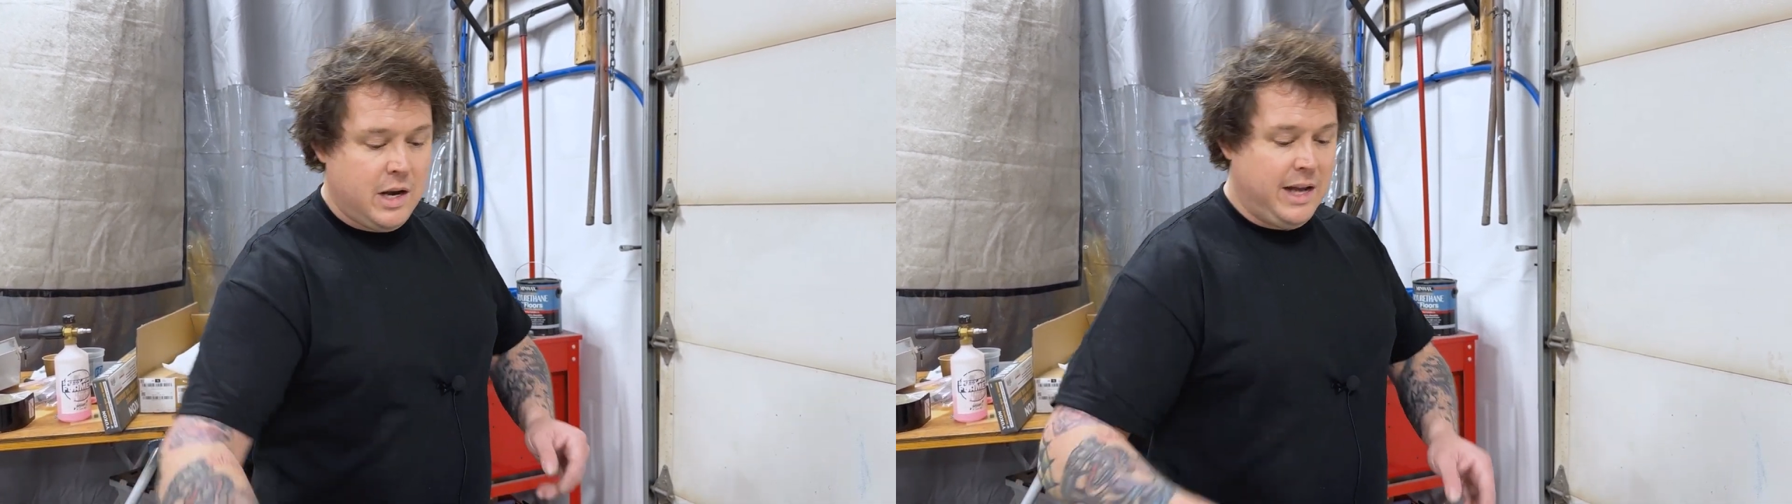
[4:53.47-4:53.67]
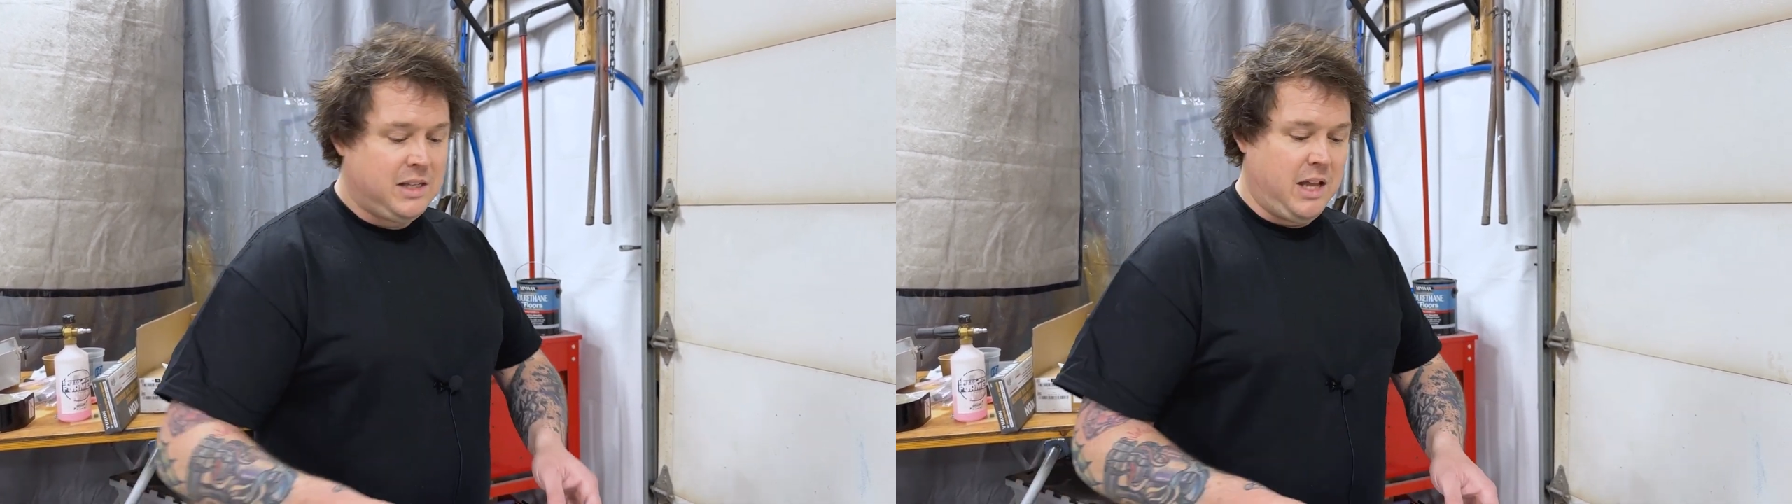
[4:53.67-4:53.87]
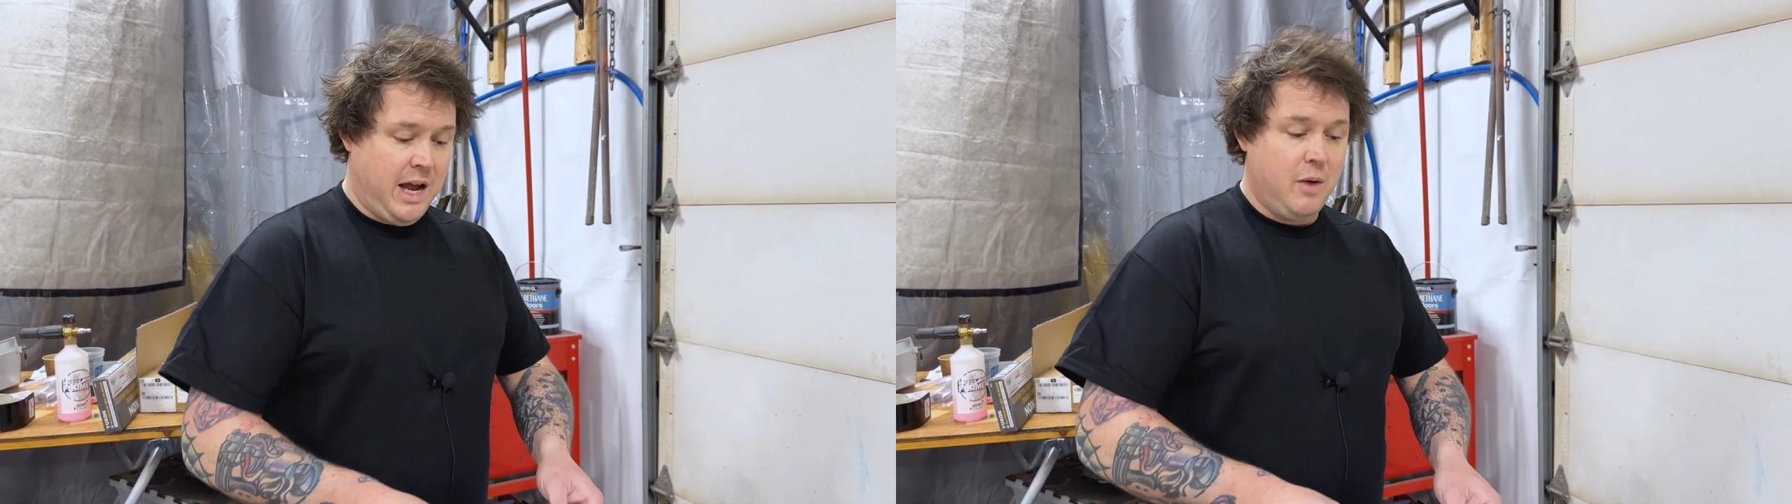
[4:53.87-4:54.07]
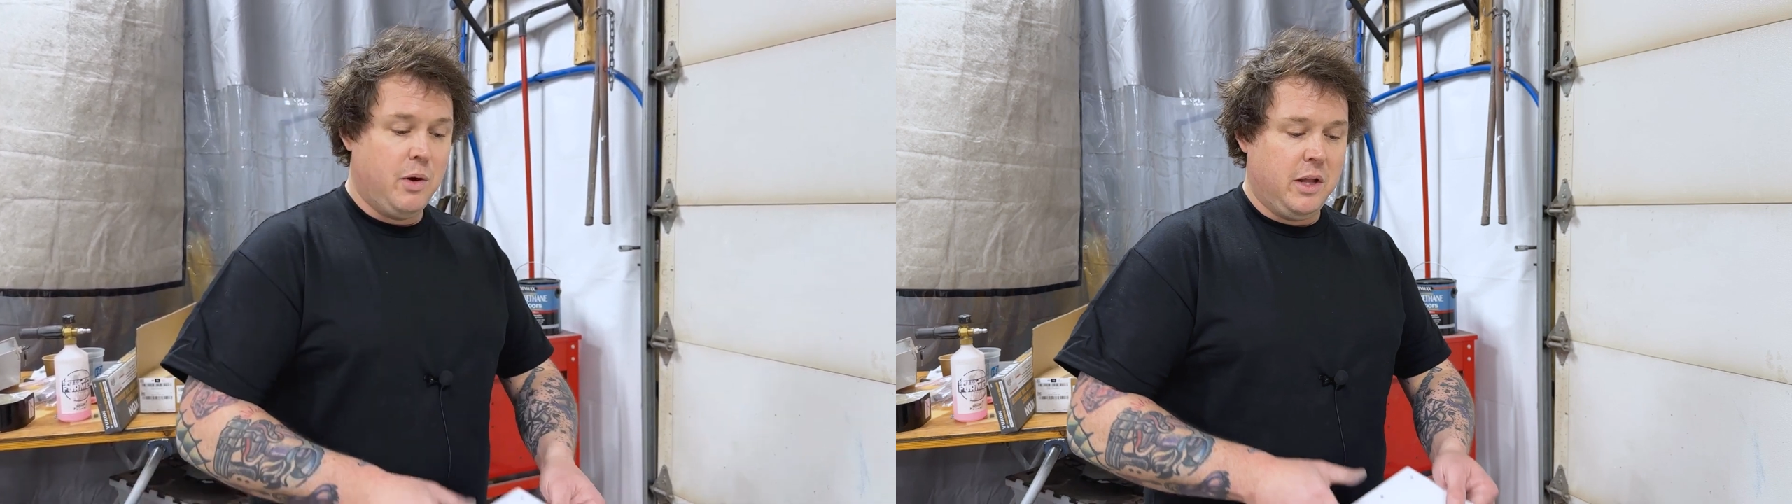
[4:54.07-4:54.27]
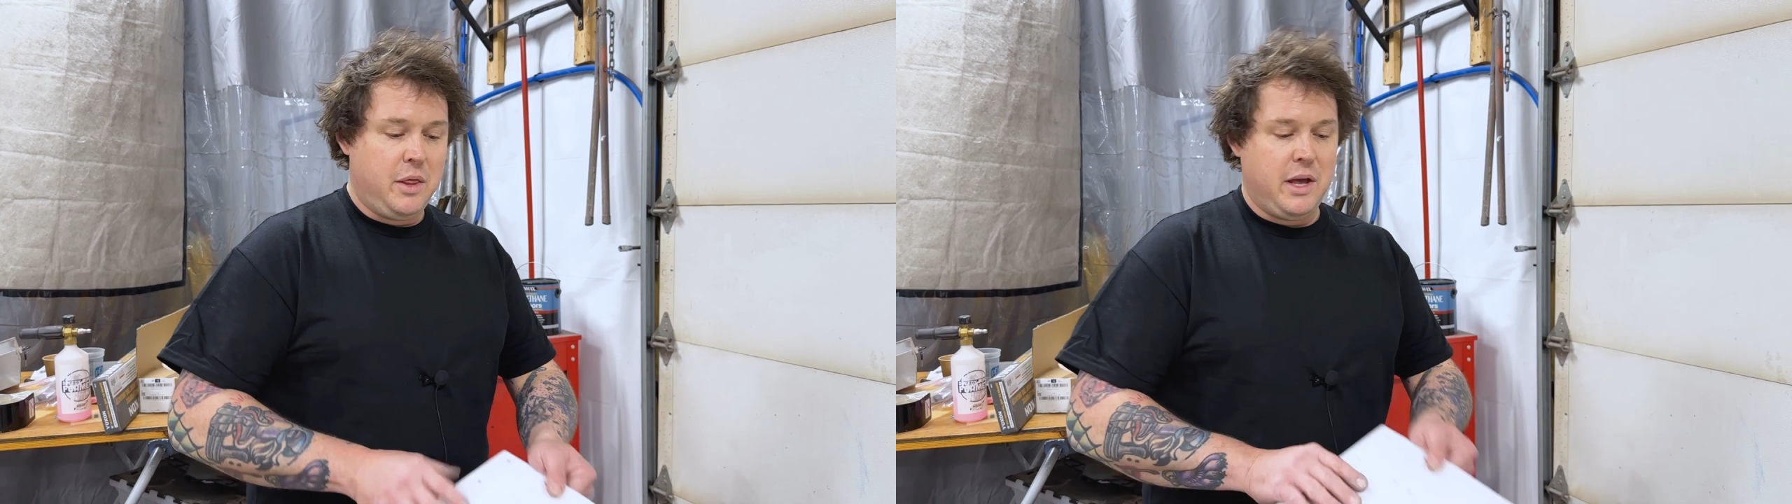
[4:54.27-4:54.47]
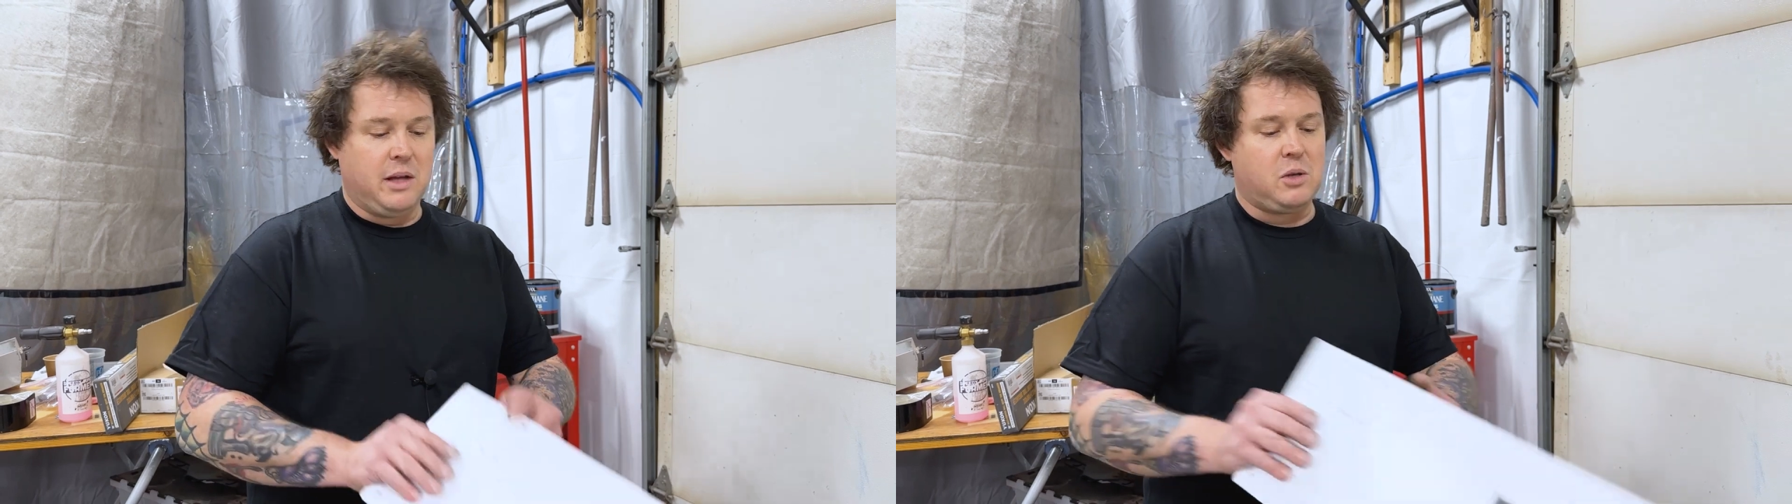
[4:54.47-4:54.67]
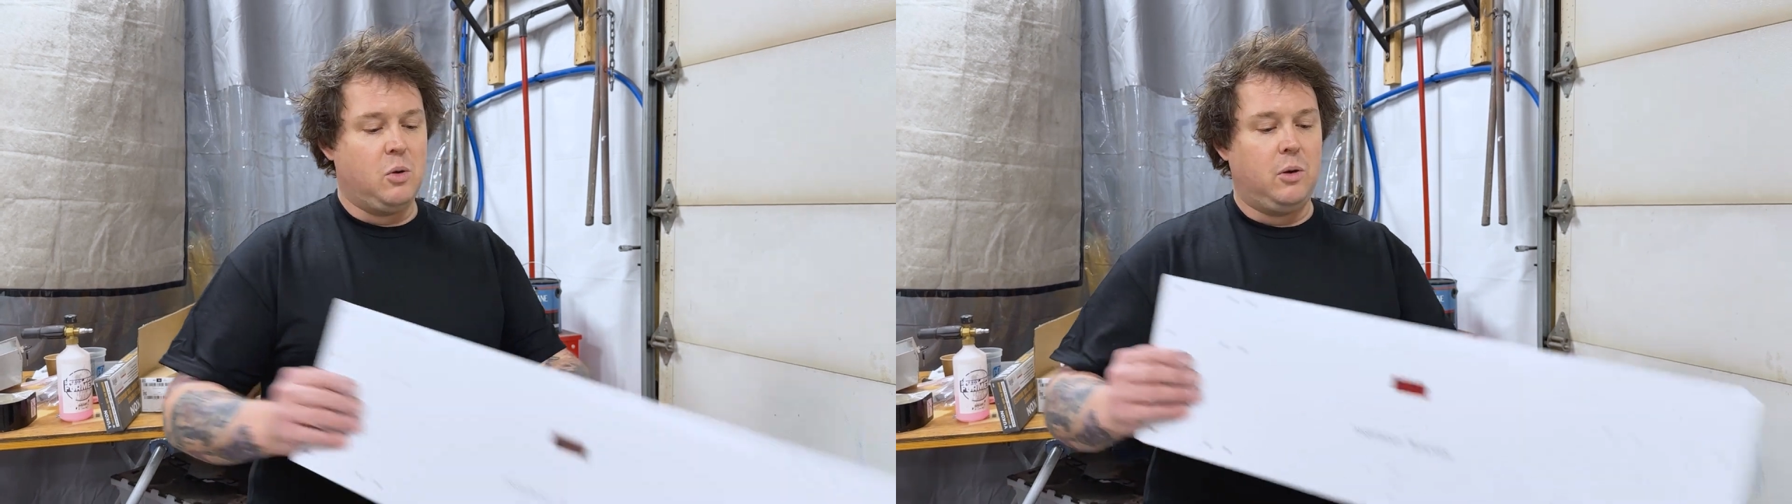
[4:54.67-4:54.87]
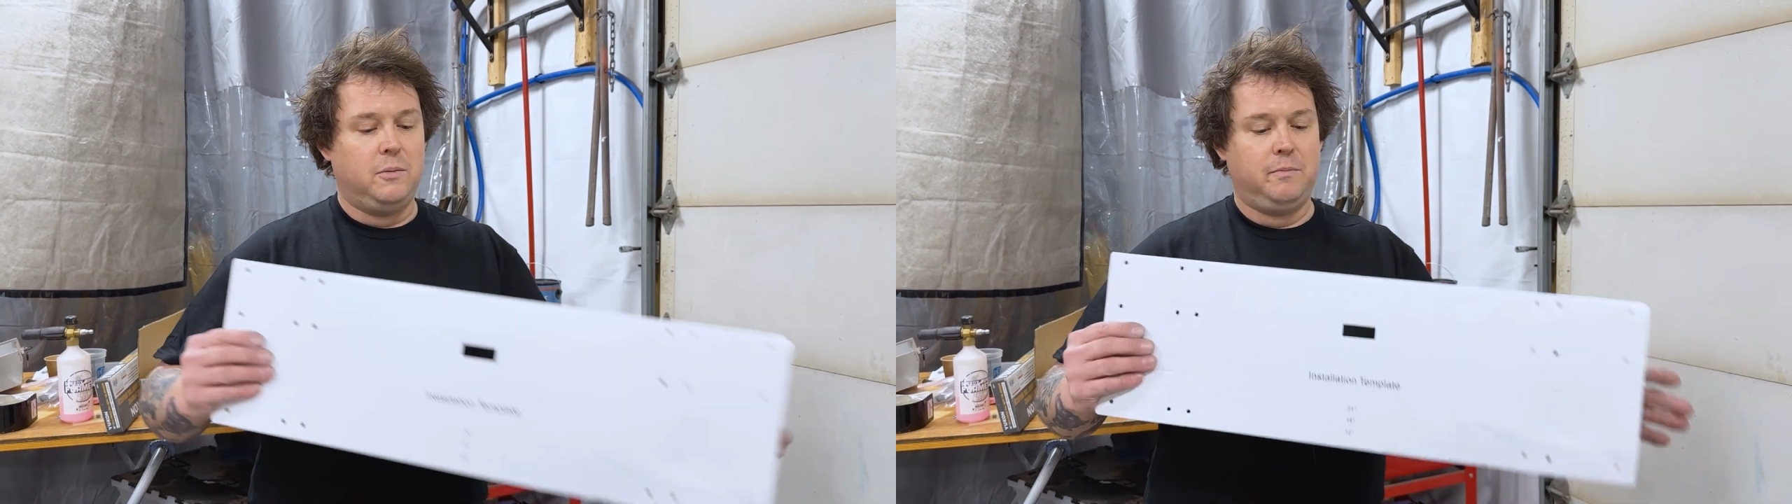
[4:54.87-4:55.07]
Next thing I really think is
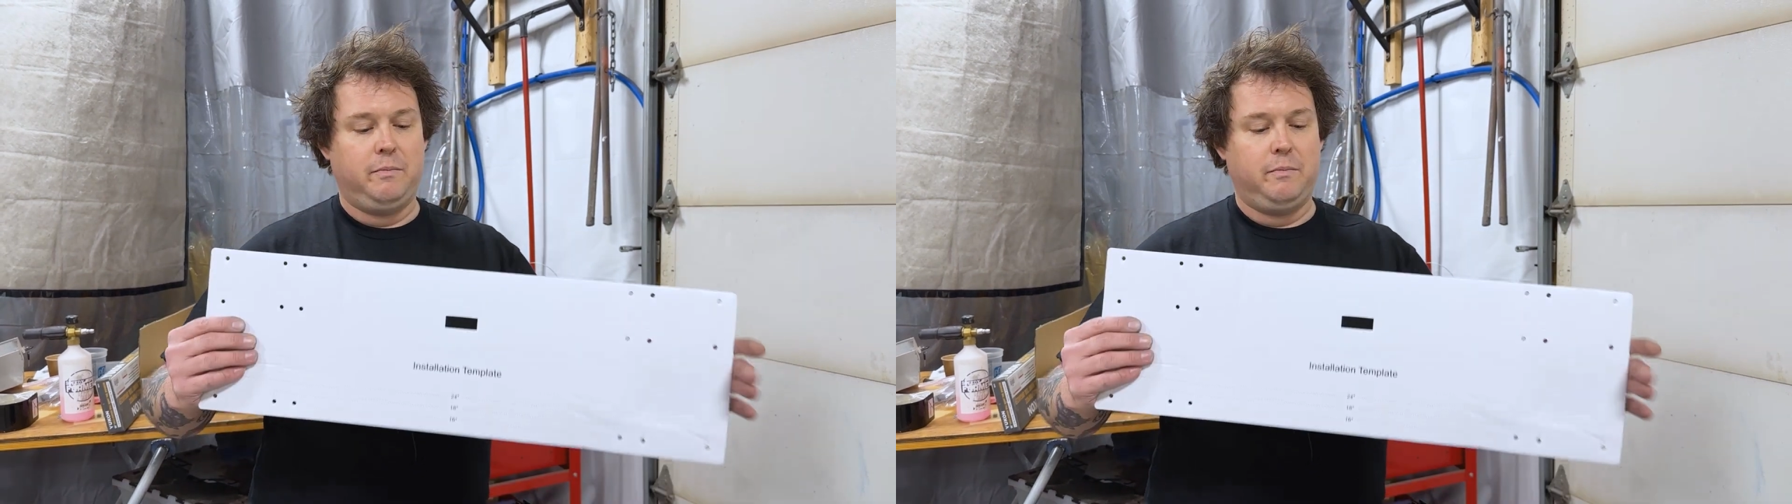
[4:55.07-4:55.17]
cool,